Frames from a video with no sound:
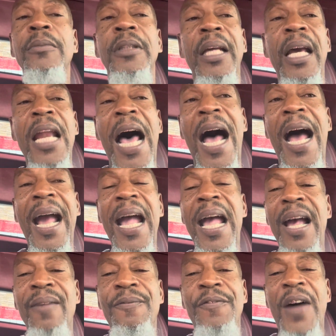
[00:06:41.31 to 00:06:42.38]
Then I
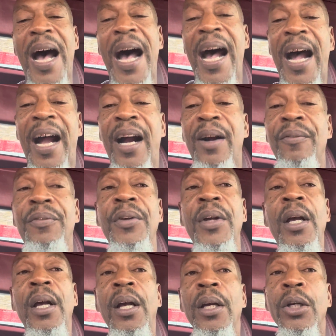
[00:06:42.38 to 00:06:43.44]
had five
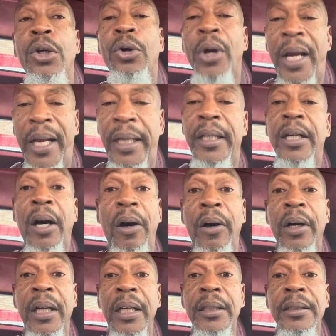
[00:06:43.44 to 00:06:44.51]
credit
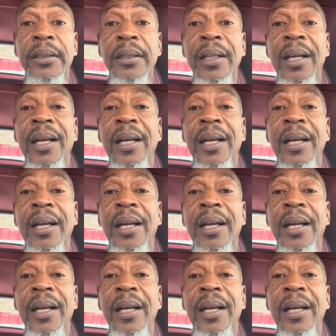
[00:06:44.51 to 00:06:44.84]
cards.